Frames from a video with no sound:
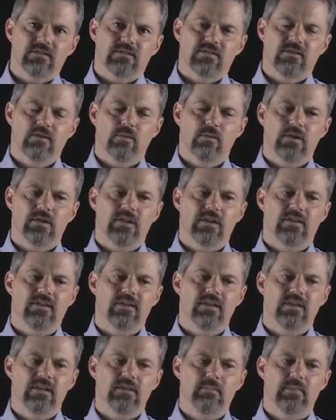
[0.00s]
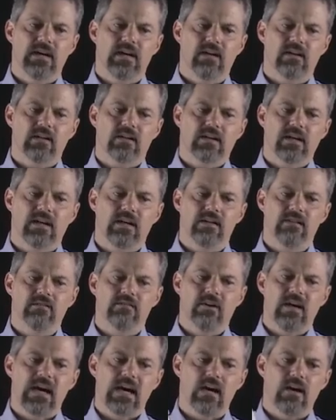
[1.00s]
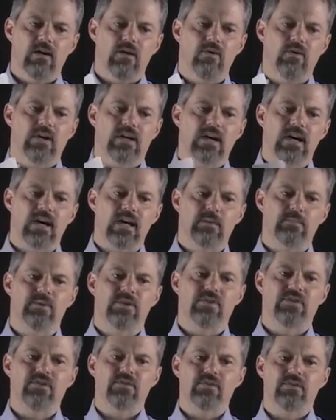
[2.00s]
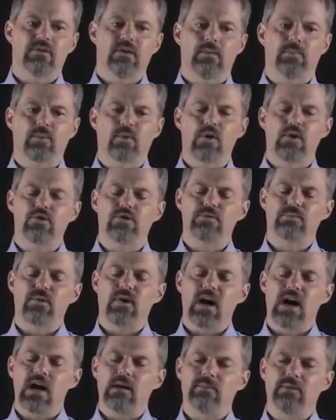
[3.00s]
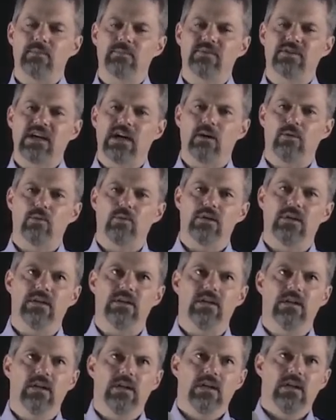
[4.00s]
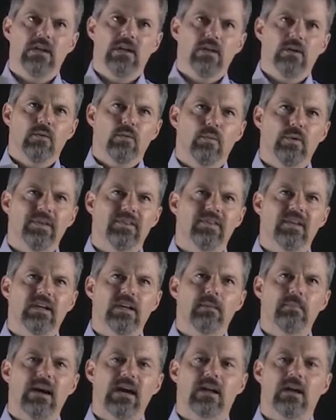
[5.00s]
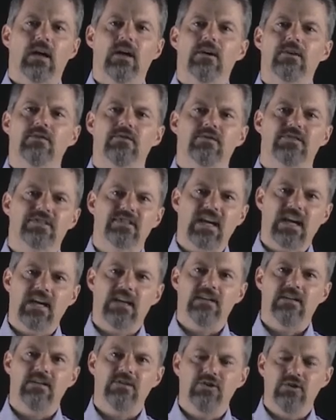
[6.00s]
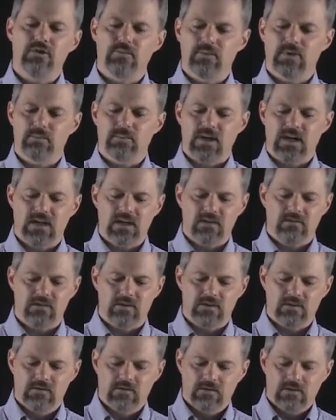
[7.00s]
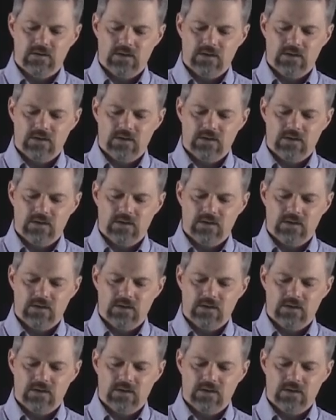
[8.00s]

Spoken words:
So we're going to think about kind of how economists approach problems, how we think about understanding human behavior.